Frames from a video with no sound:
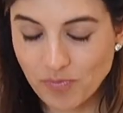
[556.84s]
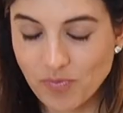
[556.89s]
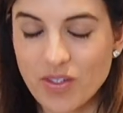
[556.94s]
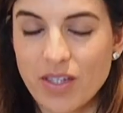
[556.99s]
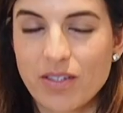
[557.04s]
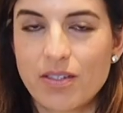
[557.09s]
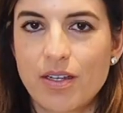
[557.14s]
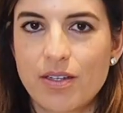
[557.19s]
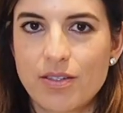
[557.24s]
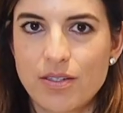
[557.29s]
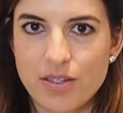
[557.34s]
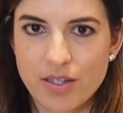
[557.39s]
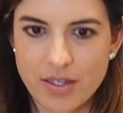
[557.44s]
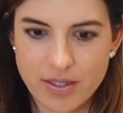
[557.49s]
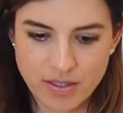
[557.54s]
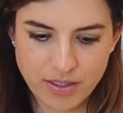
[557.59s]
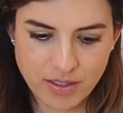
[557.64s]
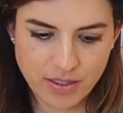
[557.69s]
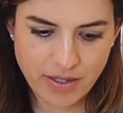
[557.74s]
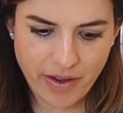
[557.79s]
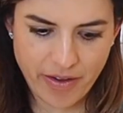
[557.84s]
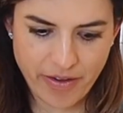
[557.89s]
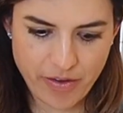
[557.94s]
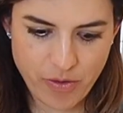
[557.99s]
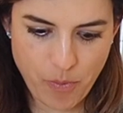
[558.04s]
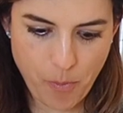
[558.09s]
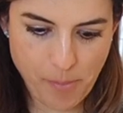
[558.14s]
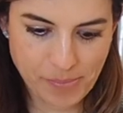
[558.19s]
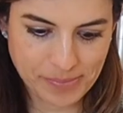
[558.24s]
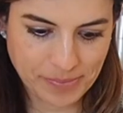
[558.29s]
They taste
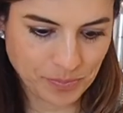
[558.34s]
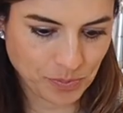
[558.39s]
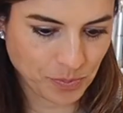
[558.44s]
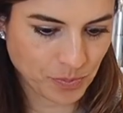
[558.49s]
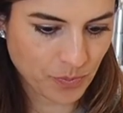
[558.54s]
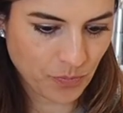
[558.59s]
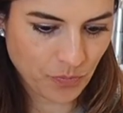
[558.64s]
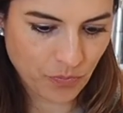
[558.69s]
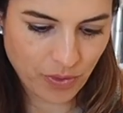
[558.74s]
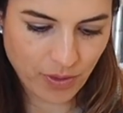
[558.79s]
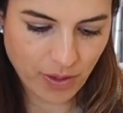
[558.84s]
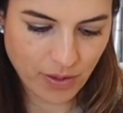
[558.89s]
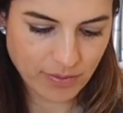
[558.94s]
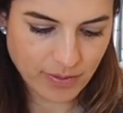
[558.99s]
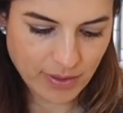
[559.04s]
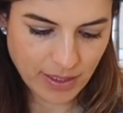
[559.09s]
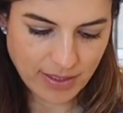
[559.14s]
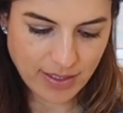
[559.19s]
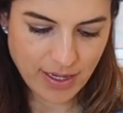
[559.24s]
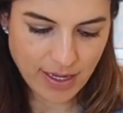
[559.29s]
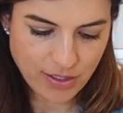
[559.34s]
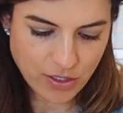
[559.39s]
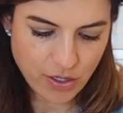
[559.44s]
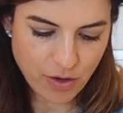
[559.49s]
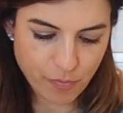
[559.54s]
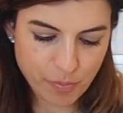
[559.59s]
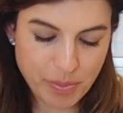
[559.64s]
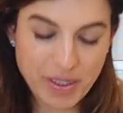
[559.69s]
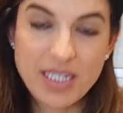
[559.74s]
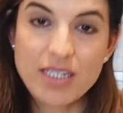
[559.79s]
insane. They taste
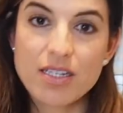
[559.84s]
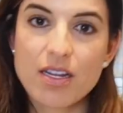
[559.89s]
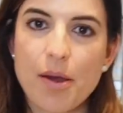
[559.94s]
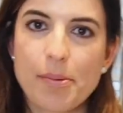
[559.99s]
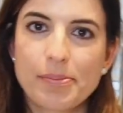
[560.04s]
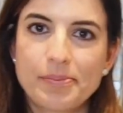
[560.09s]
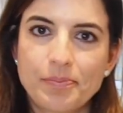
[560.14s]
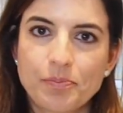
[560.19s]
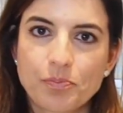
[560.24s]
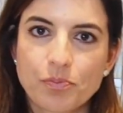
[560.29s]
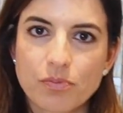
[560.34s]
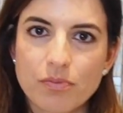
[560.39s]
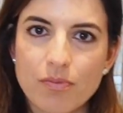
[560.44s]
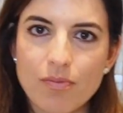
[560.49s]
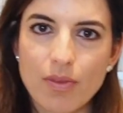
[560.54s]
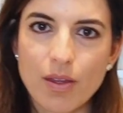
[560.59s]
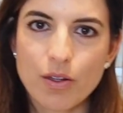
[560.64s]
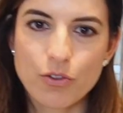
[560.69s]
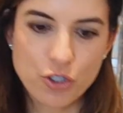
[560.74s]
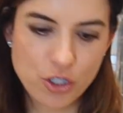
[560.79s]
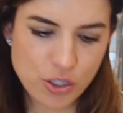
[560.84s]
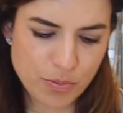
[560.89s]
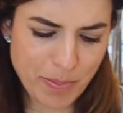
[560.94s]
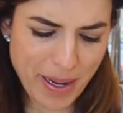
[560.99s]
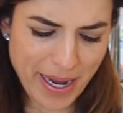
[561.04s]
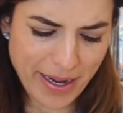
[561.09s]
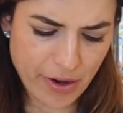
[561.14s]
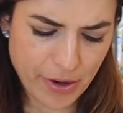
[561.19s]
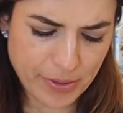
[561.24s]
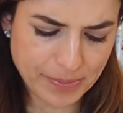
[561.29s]
of pizza, just
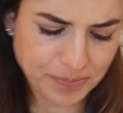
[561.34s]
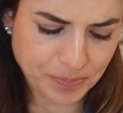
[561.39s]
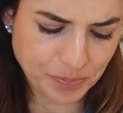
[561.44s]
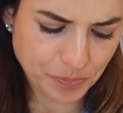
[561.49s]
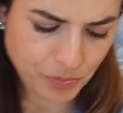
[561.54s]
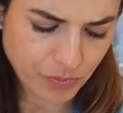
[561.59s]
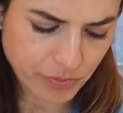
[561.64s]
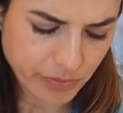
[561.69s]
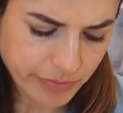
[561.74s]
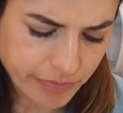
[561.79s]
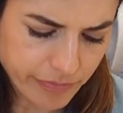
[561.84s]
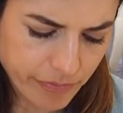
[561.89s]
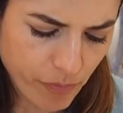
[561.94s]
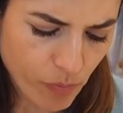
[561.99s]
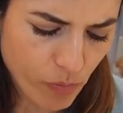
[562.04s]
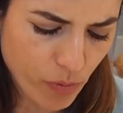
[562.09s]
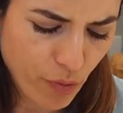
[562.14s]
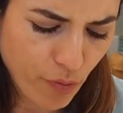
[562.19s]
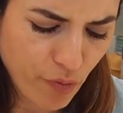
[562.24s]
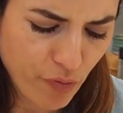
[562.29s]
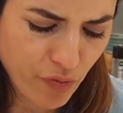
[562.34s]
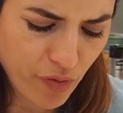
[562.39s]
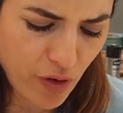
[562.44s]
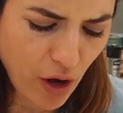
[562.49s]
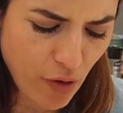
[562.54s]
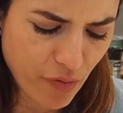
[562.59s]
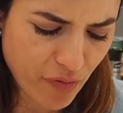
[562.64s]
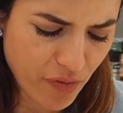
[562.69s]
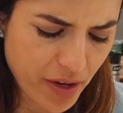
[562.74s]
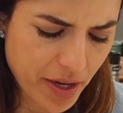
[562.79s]
better.
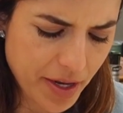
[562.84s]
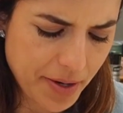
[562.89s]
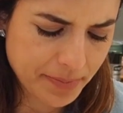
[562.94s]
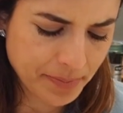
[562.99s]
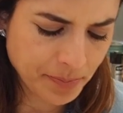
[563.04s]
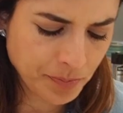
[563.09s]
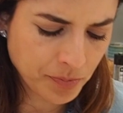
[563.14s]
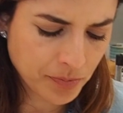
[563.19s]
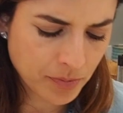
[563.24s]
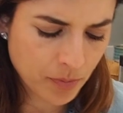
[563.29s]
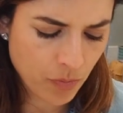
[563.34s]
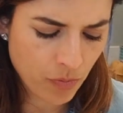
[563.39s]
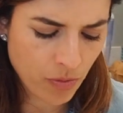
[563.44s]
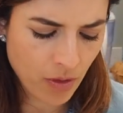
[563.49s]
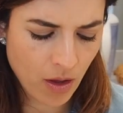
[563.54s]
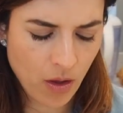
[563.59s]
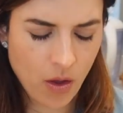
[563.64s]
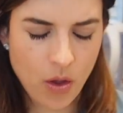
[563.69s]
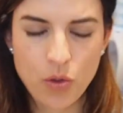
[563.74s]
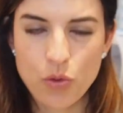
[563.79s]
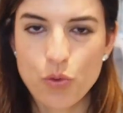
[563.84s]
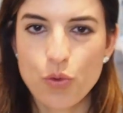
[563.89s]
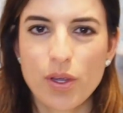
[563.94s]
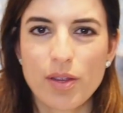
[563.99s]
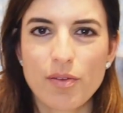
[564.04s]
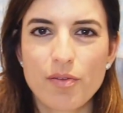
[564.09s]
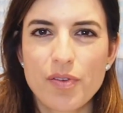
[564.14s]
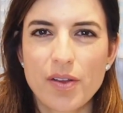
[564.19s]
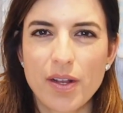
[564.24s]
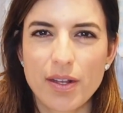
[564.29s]
Fluffy. You
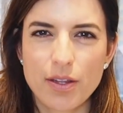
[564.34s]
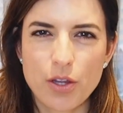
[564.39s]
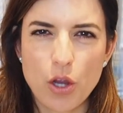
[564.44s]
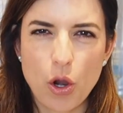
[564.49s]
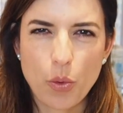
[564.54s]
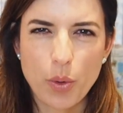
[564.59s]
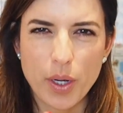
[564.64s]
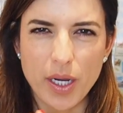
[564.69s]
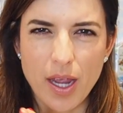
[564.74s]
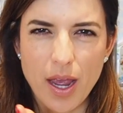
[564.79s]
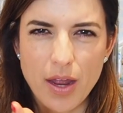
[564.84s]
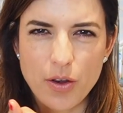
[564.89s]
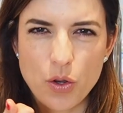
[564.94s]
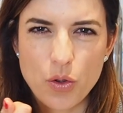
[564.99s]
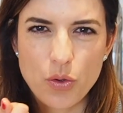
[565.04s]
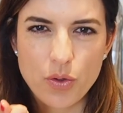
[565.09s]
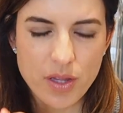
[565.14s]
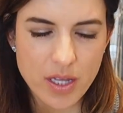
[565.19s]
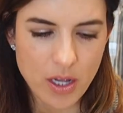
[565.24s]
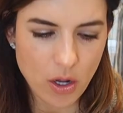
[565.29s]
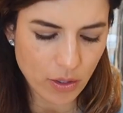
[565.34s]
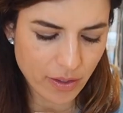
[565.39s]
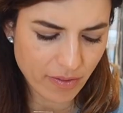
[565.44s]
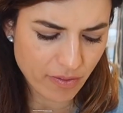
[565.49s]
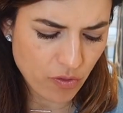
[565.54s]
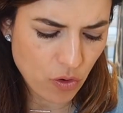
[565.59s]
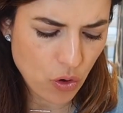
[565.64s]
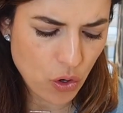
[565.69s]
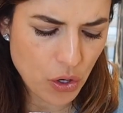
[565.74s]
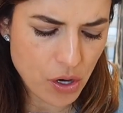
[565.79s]
can feel the oregano, the
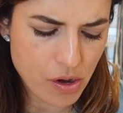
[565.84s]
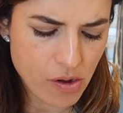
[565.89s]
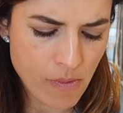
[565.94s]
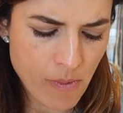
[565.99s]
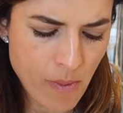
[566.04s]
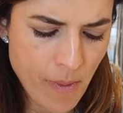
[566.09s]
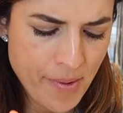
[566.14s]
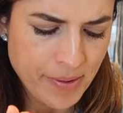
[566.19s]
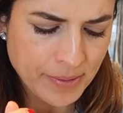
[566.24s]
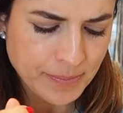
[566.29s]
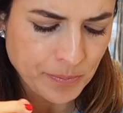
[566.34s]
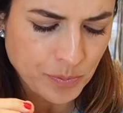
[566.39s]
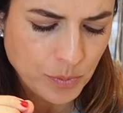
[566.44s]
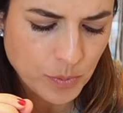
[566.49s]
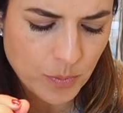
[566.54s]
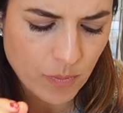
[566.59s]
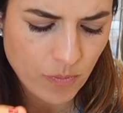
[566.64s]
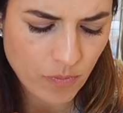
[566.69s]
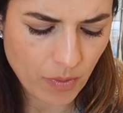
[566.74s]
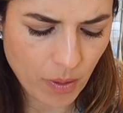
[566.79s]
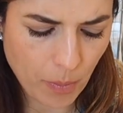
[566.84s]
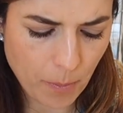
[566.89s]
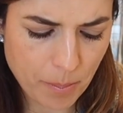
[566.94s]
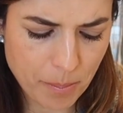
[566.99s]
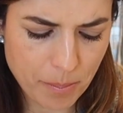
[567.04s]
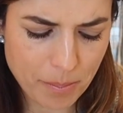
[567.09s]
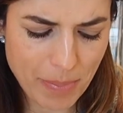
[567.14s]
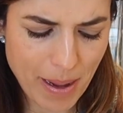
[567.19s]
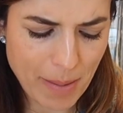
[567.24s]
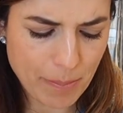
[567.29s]
olive oil,
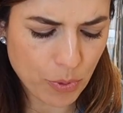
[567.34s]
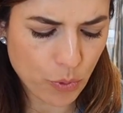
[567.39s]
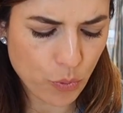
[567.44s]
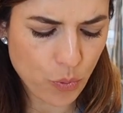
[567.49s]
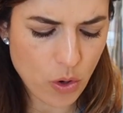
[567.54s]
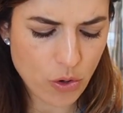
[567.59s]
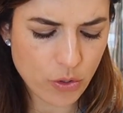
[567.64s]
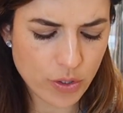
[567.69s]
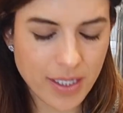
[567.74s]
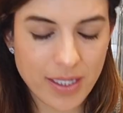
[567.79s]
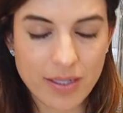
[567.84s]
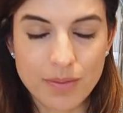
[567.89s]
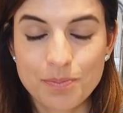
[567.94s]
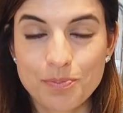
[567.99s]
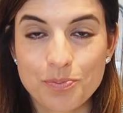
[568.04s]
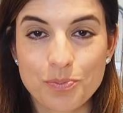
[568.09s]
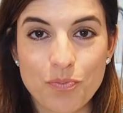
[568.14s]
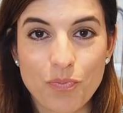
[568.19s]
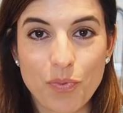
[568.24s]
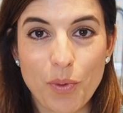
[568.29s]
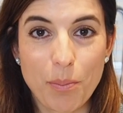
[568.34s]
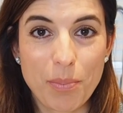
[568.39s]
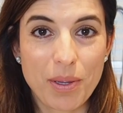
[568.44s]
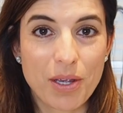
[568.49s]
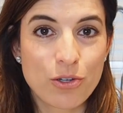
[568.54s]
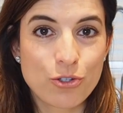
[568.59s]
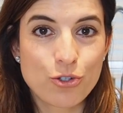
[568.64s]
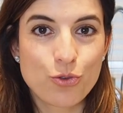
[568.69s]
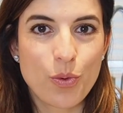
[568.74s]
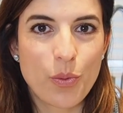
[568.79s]
pepperoni.
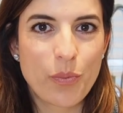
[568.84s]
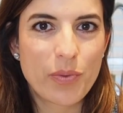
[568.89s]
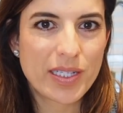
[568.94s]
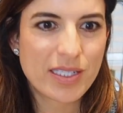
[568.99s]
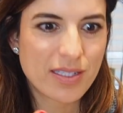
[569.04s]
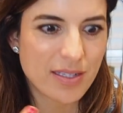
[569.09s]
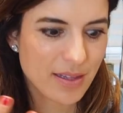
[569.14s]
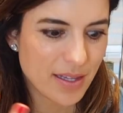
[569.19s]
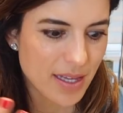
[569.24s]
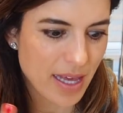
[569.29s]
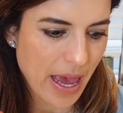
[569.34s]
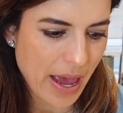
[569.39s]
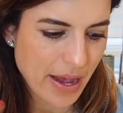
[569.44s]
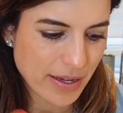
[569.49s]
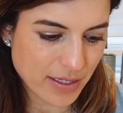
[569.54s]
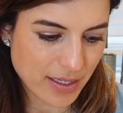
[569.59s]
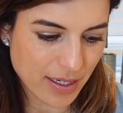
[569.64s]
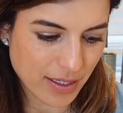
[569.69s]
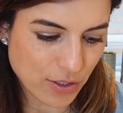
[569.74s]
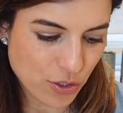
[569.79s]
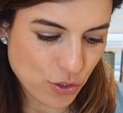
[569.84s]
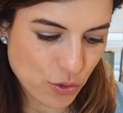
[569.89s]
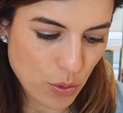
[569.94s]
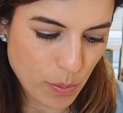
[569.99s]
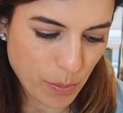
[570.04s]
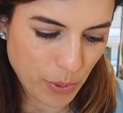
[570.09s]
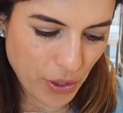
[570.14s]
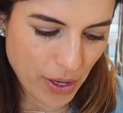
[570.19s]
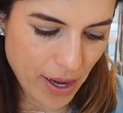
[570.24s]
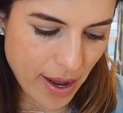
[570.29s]
Because we whisked the eggs, they're
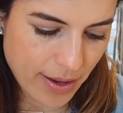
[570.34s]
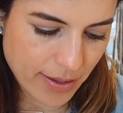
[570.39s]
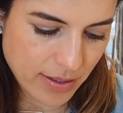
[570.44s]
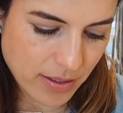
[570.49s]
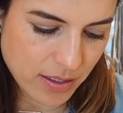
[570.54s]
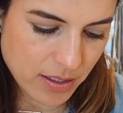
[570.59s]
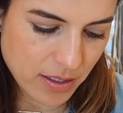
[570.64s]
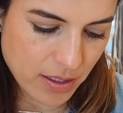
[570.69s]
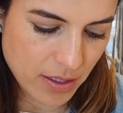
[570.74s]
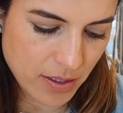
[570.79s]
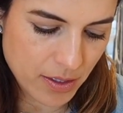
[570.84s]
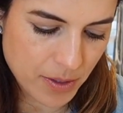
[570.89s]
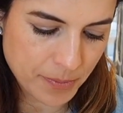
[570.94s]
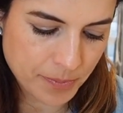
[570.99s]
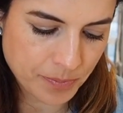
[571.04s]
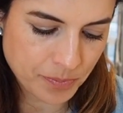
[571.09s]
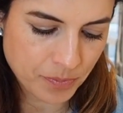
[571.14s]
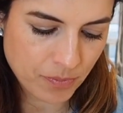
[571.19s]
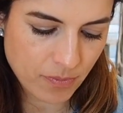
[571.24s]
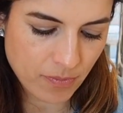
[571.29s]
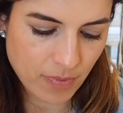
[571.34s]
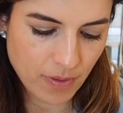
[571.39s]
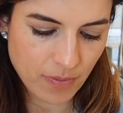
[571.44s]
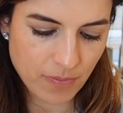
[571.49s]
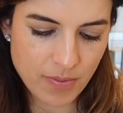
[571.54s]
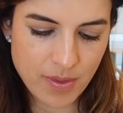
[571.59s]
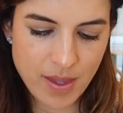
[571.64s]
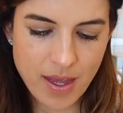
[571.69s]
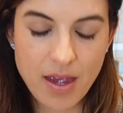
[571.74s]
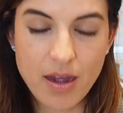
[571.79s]
super light.
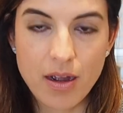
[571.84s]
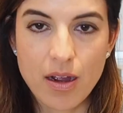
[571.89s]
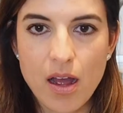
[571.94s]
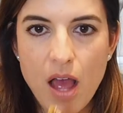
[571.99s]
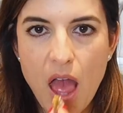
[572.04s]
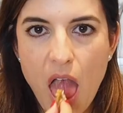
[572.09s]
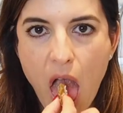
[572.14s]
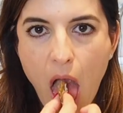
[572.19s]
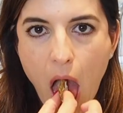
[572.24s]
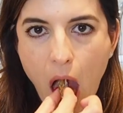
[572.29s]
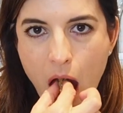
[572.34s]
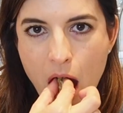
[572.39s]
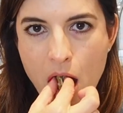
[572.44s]
They are